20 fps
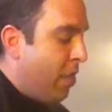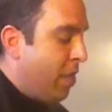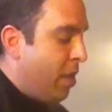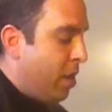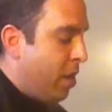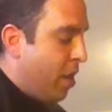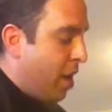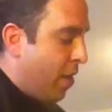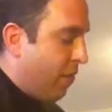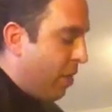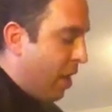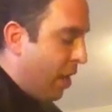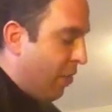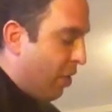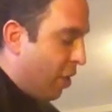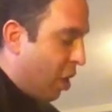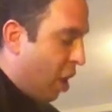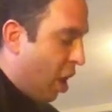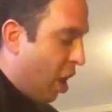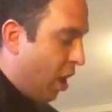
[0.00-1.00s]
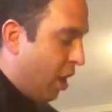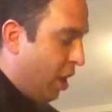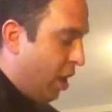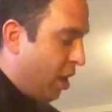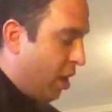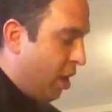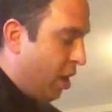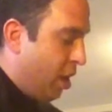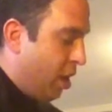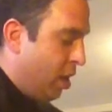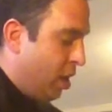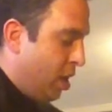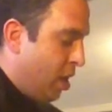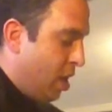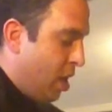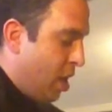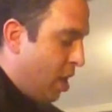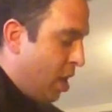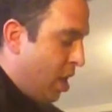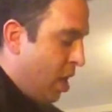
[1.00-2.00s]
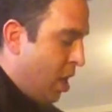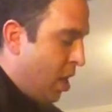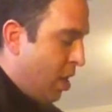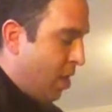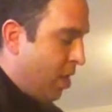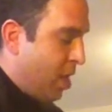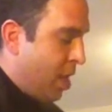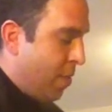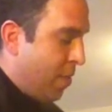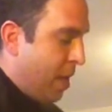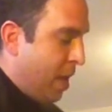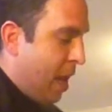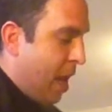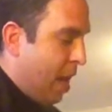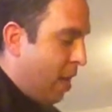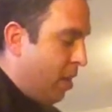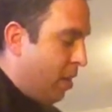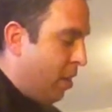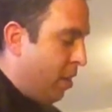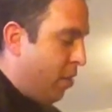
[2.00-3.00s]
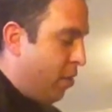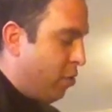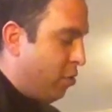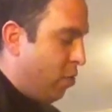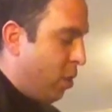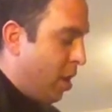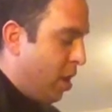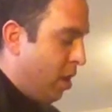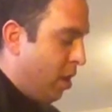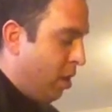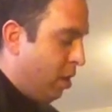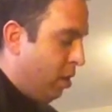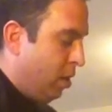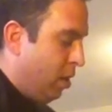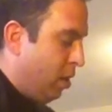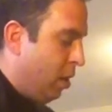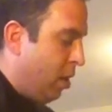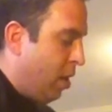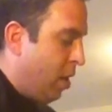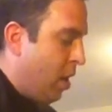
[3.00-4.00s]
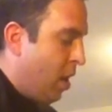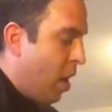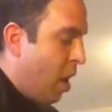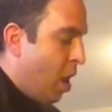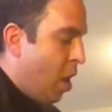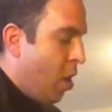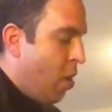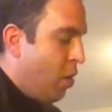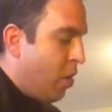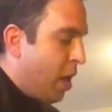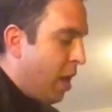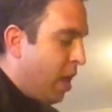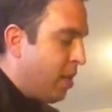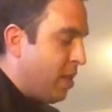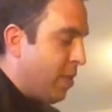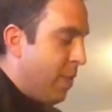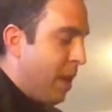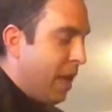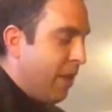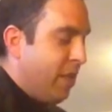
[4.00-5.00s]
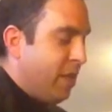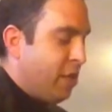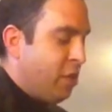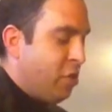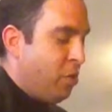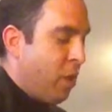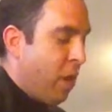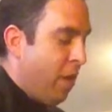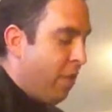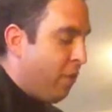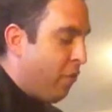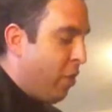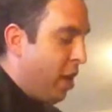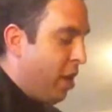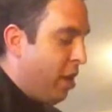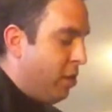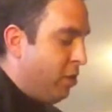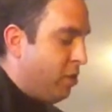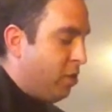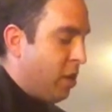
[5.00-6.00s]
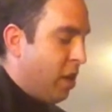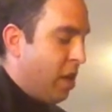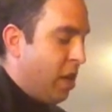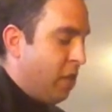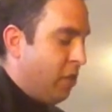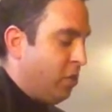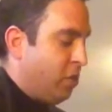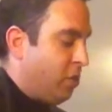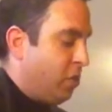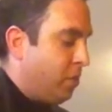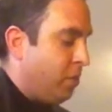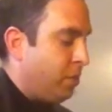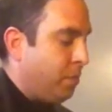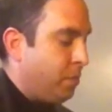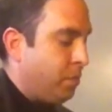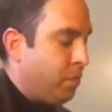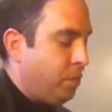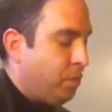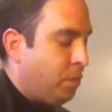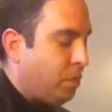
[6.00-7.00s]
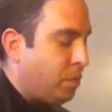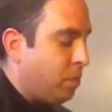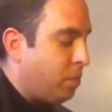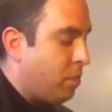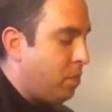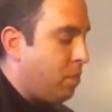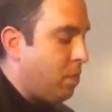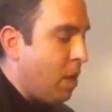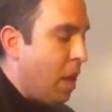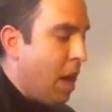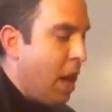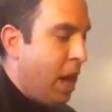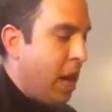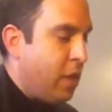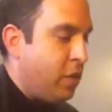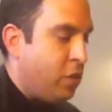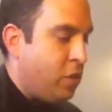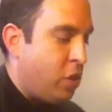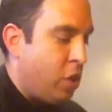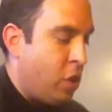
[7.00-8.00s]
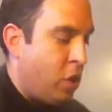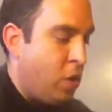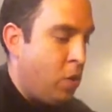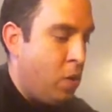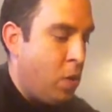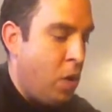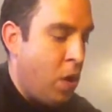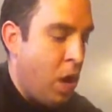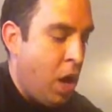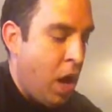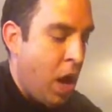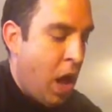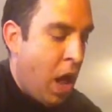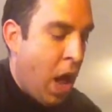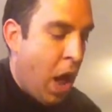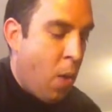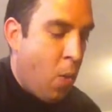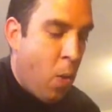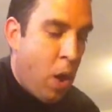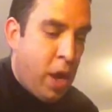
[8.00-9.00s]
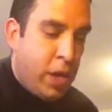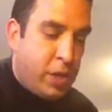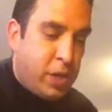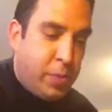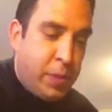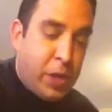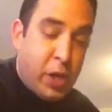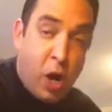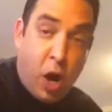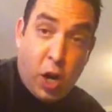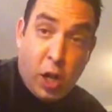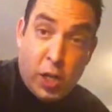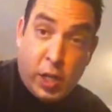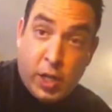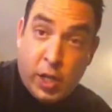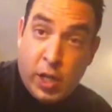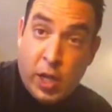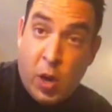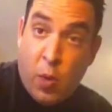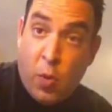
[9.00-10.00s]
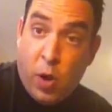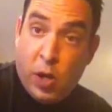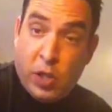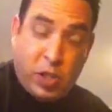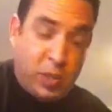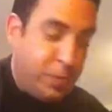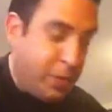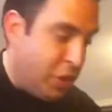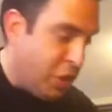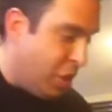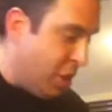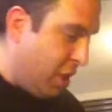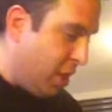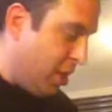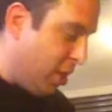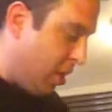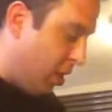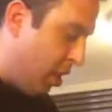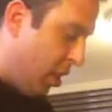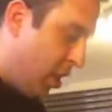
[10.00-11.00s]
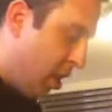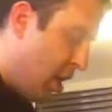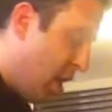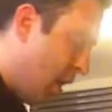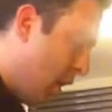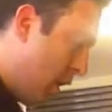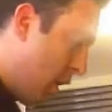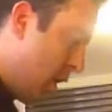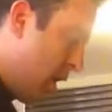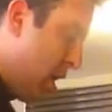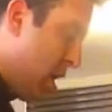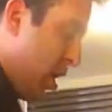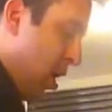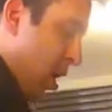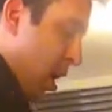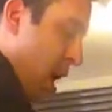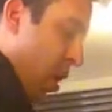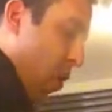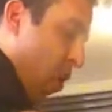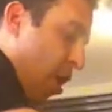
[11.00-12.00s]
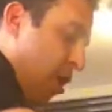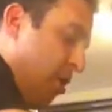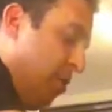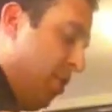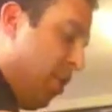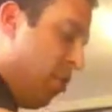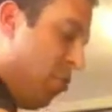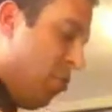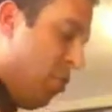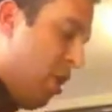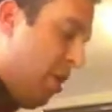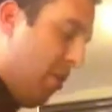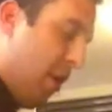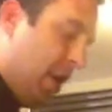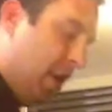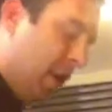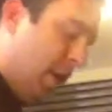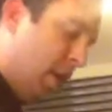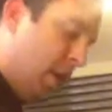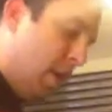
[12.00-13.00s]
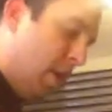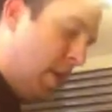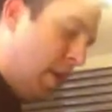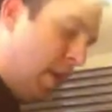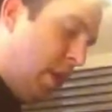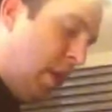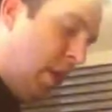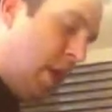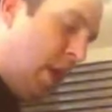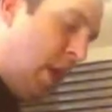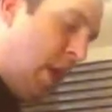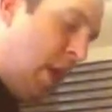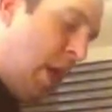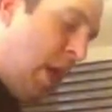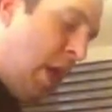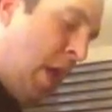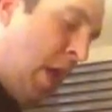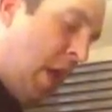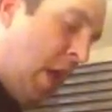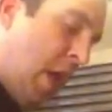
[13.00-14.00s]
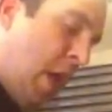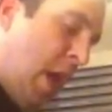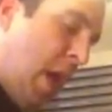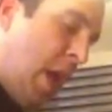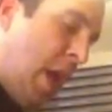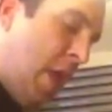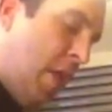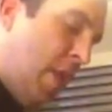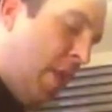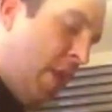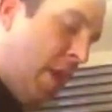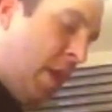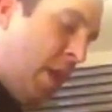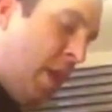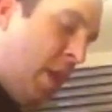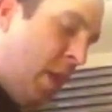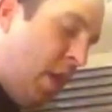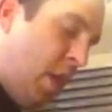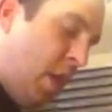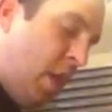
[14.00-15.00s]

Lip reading: then I've got the garlic that I'm going to add in there as well, okay, because I'm making this into Alfredo sauce, and so I want it to be garlicky, I want it to be cheesy, I want it to be creamy. And then